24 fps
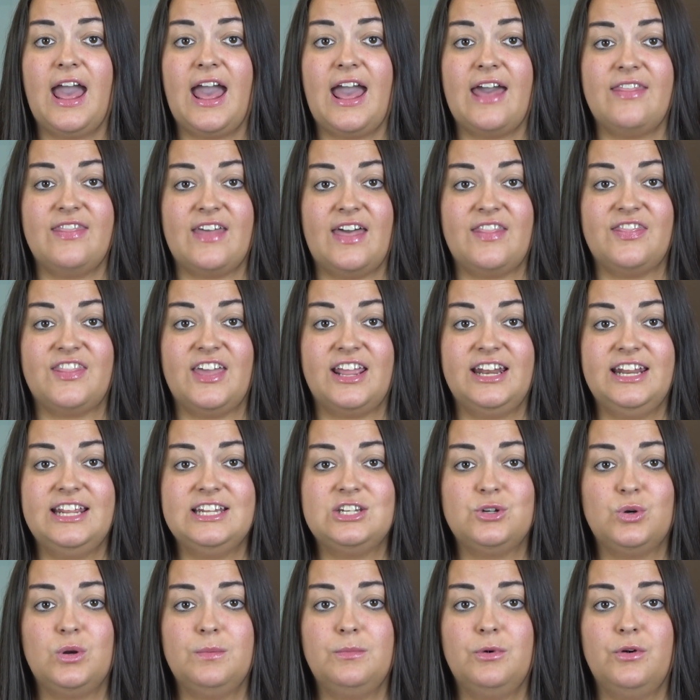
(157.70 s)
and that they
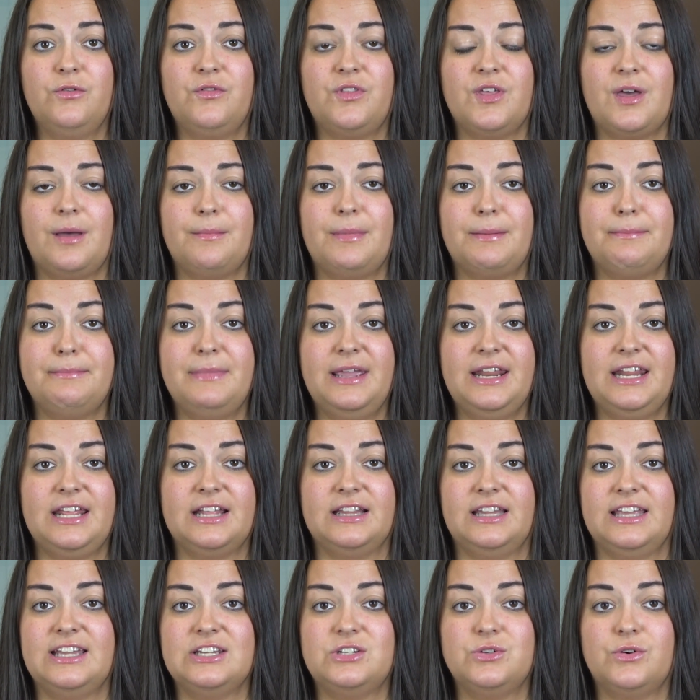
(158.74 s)
need to remove them
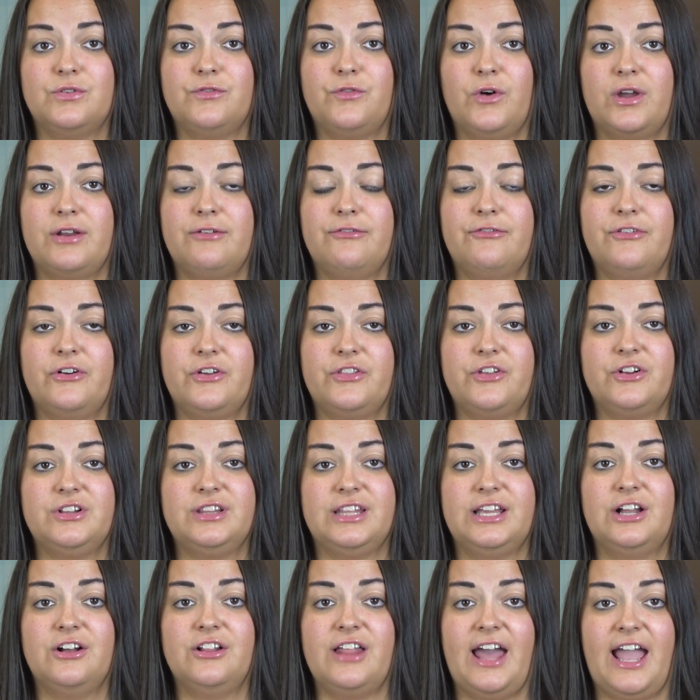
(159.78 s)
immediately to avoid further
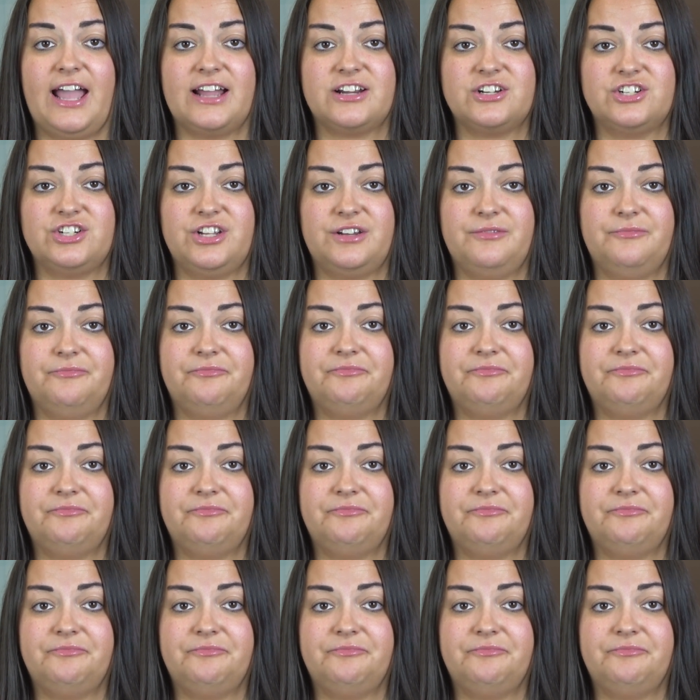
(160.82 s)
legal action.